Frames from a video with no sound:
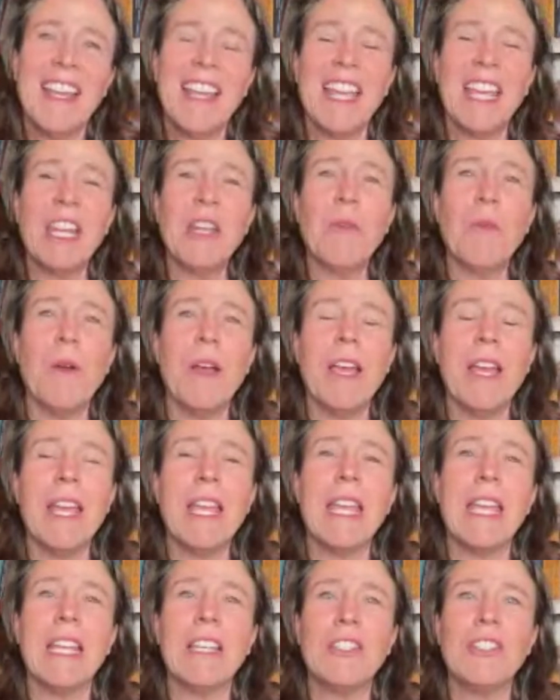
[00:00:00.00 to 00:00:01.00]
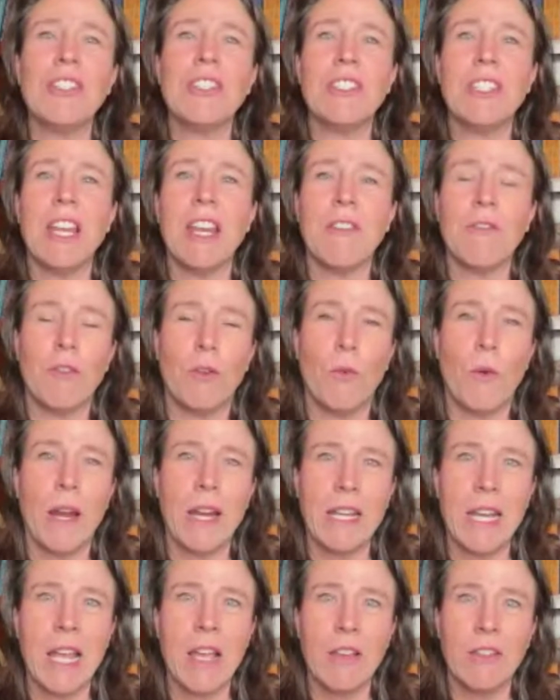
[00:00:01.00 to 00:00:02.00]
anyway, it's just saying for
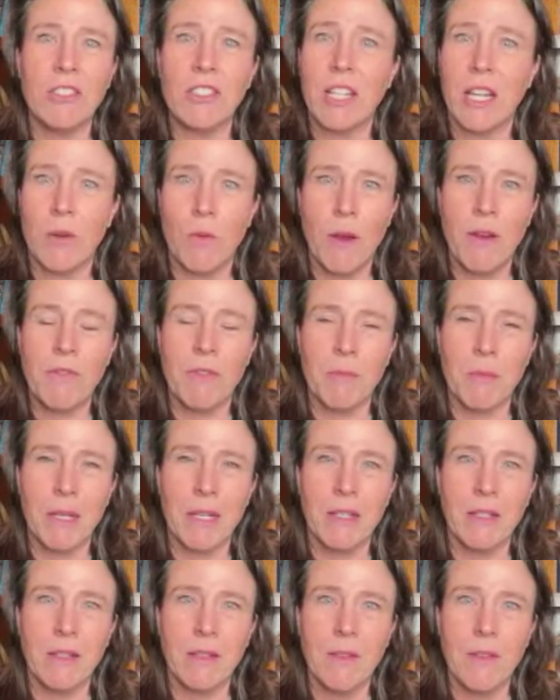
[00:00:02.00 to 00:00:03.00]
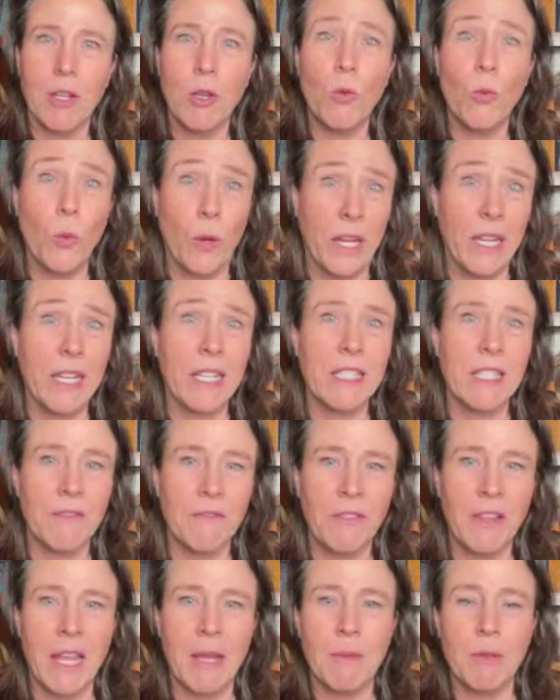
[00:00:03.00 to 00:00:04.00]
right now, stay away from it. Wheat is
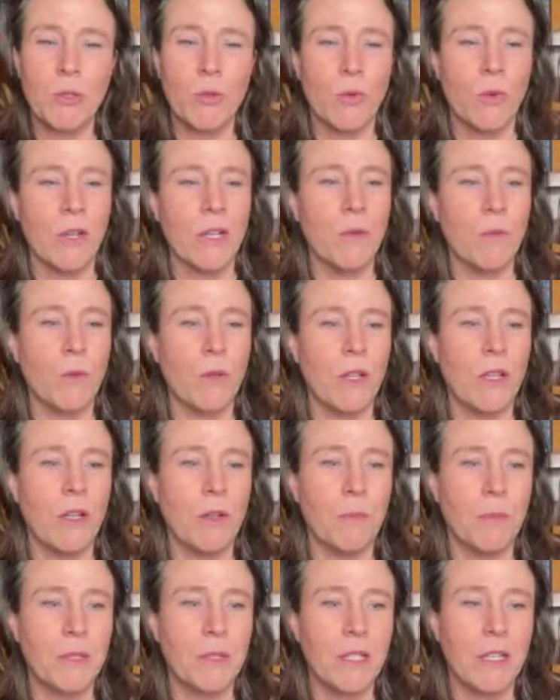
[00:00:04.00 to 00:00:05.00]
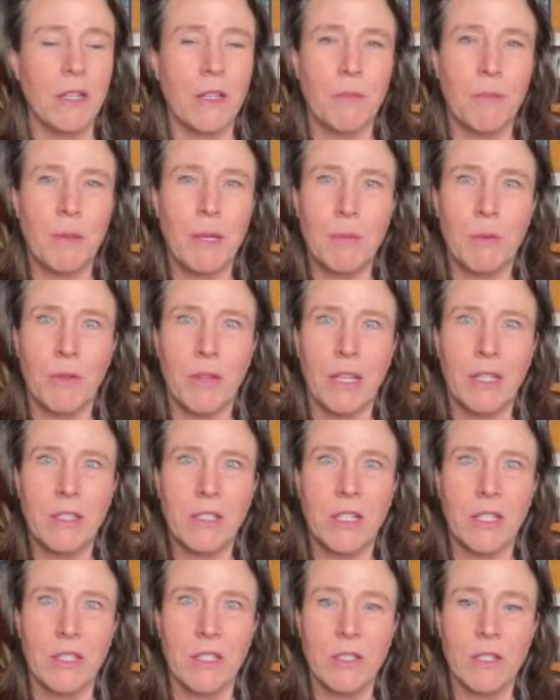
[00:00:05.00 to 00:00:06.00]
inflammatory and 100% of the people that
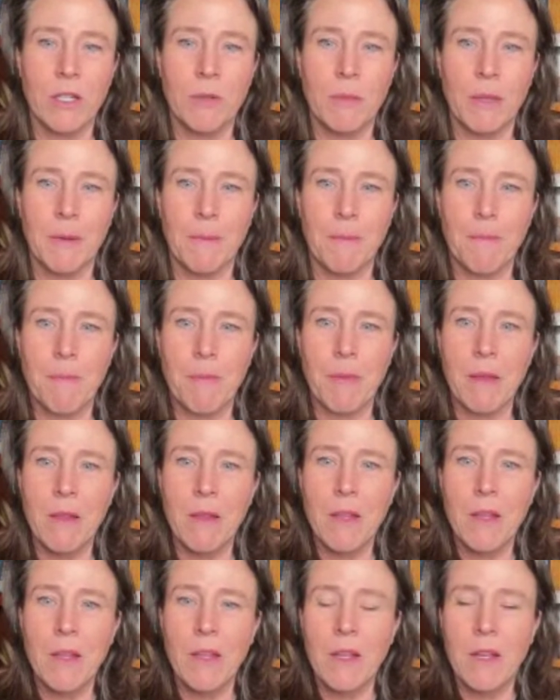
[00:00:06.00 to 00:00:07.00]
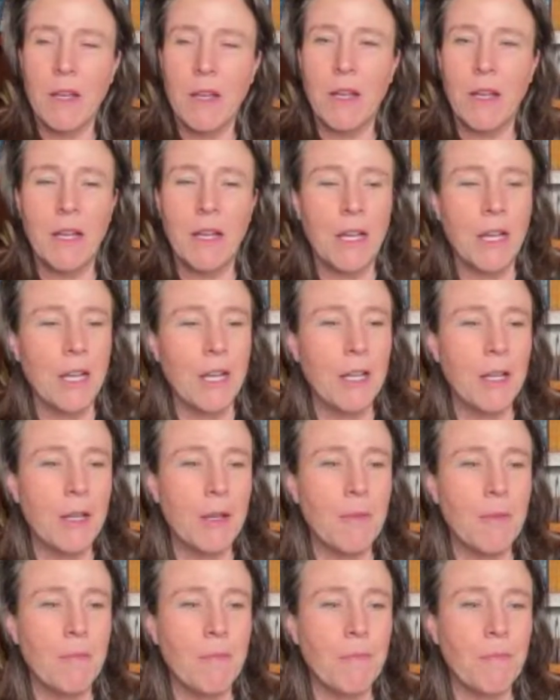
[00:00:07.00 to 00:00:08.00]
consume it.
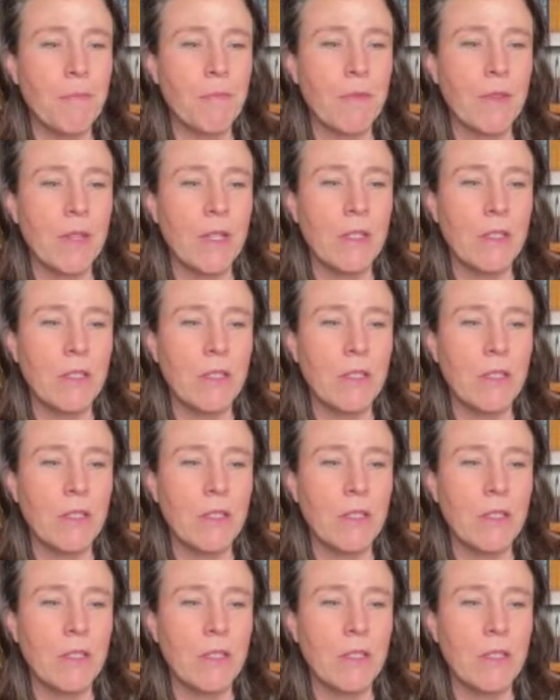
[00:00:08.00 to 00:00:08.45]
So